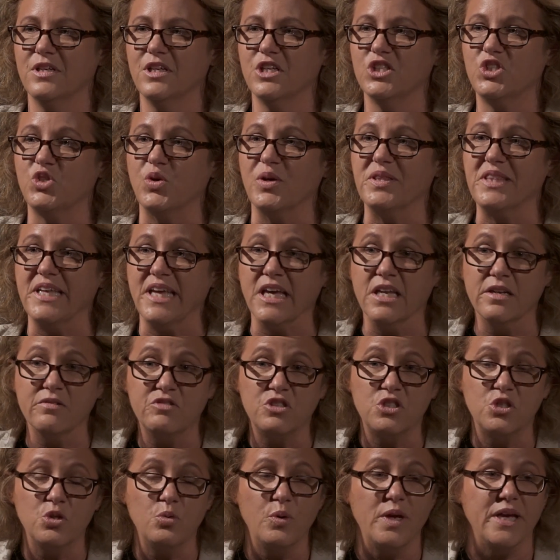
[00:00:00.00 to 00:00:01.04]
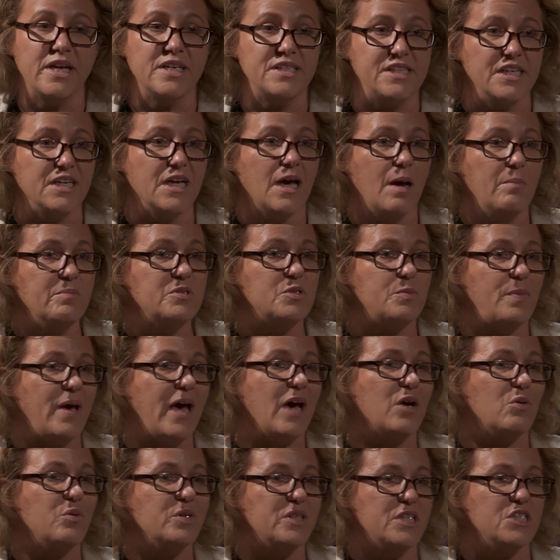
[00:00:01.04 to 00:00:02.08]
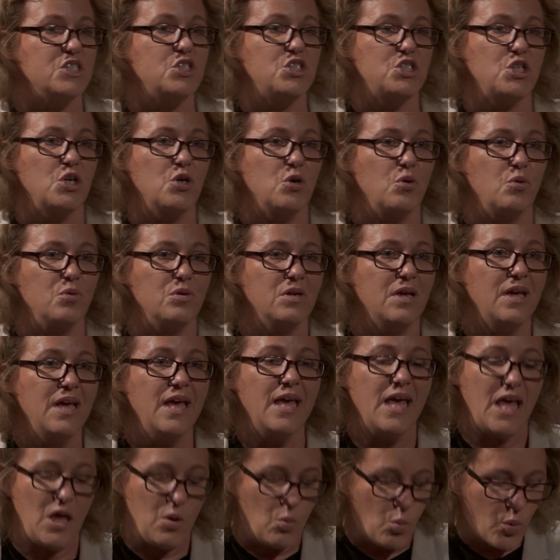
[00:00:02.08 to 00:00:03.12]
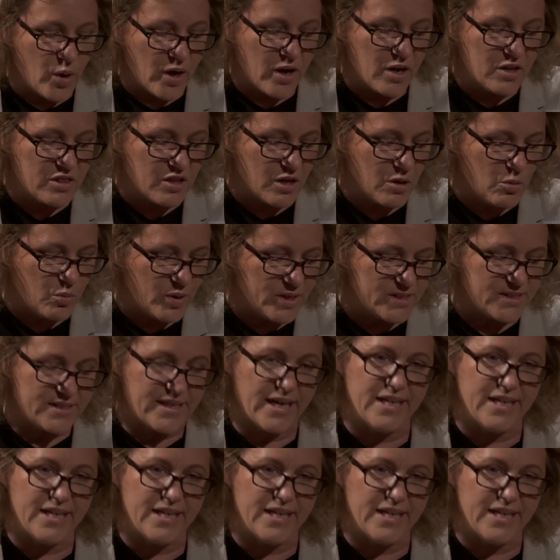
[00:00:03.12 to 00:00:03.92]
So at the end of 2 weeks, he comes back with his stone, and where there was